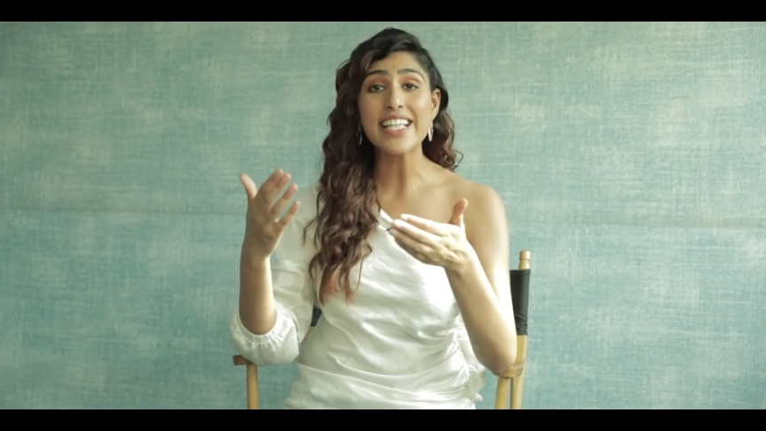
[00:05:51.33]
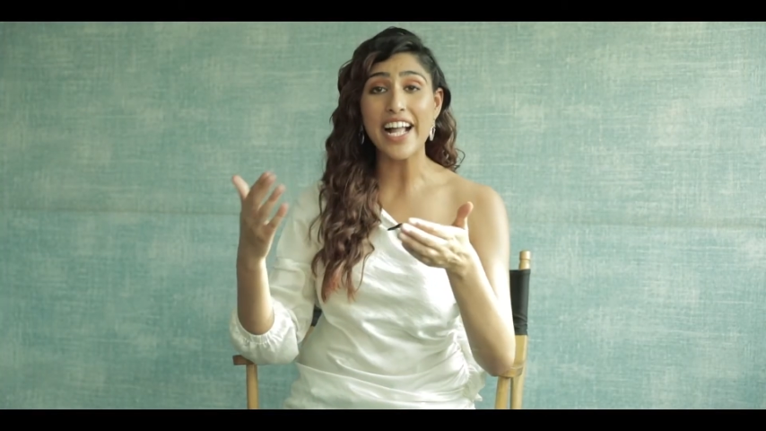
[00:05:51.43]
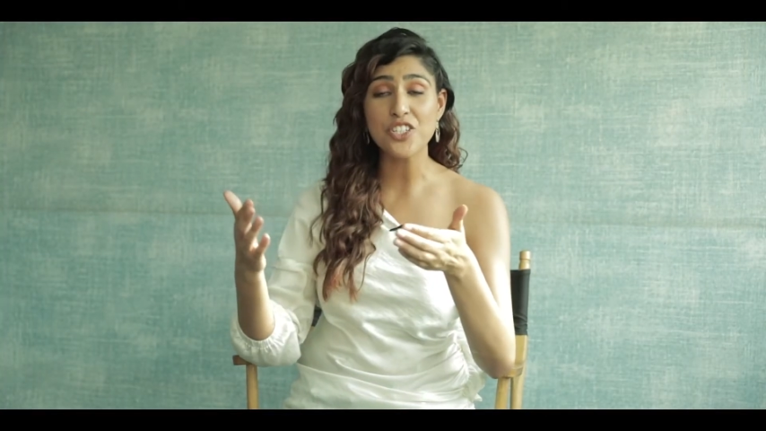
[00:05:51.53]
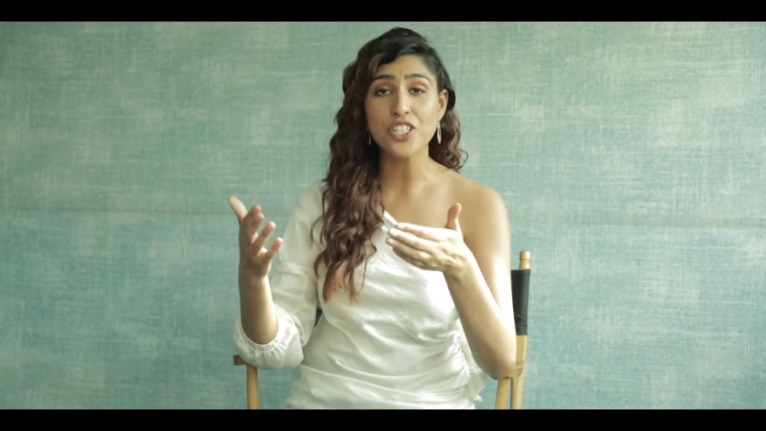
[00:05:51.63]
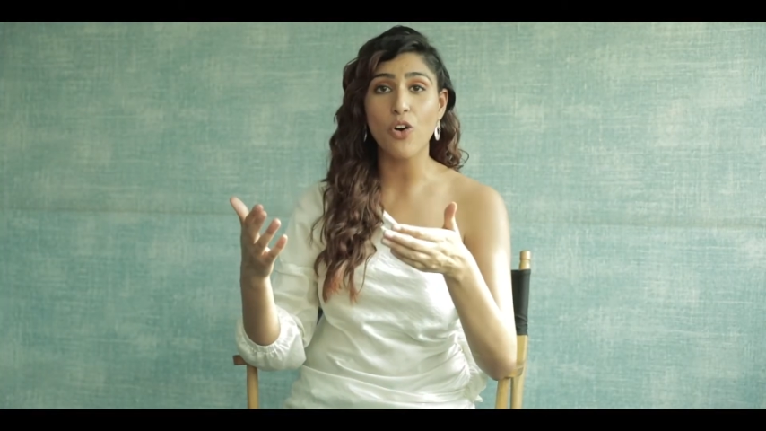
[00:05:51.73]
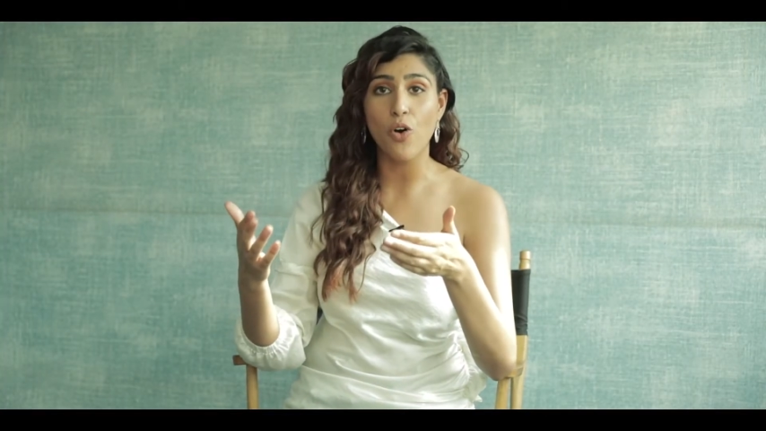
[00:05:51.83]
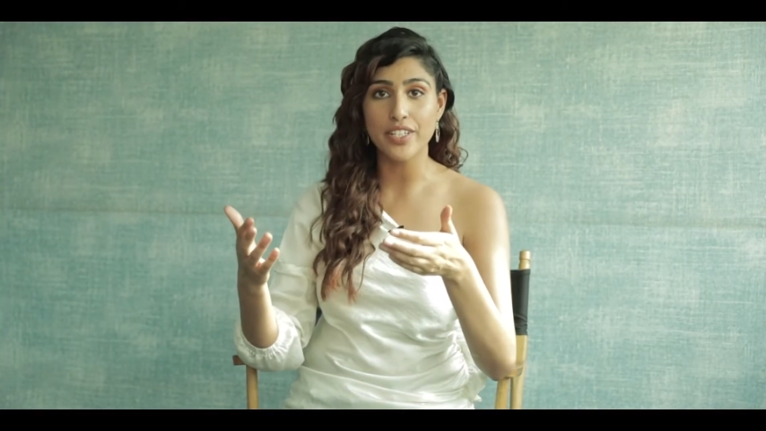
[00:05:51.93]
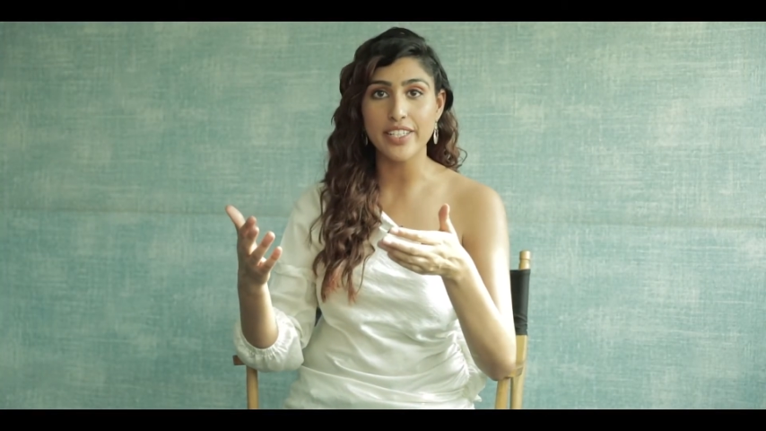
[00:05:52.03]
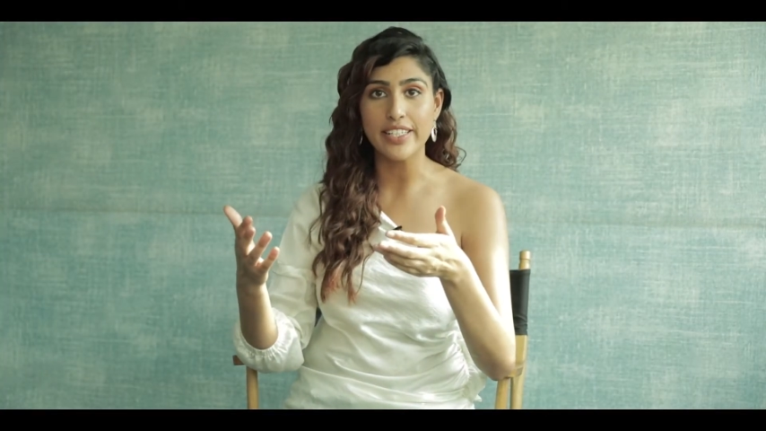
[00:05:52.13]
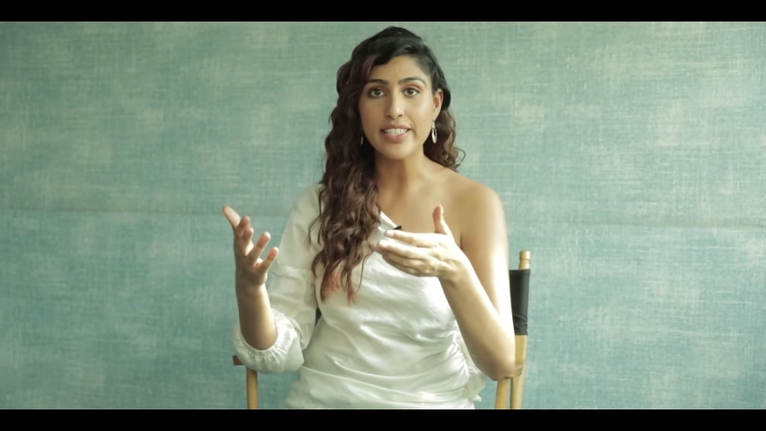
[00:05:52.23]
actually the
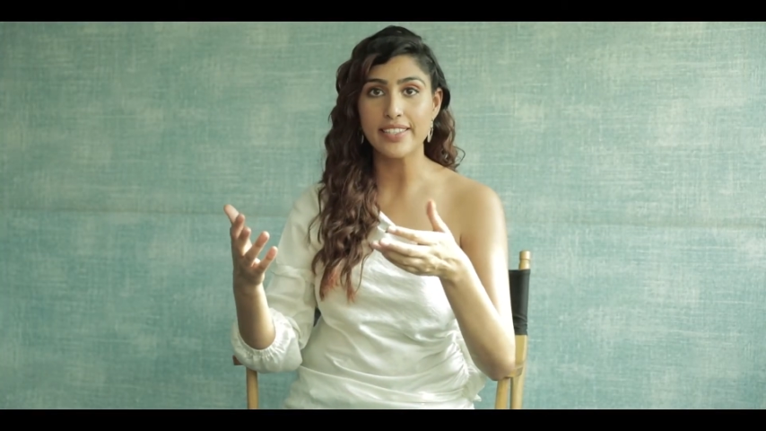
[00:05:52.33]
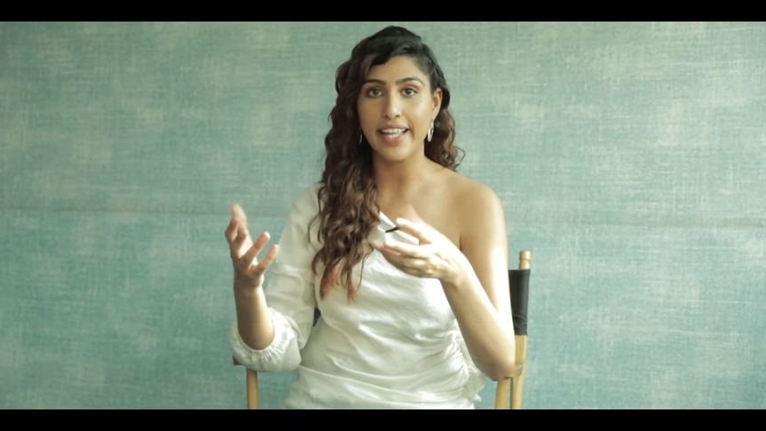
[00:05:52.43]
audience,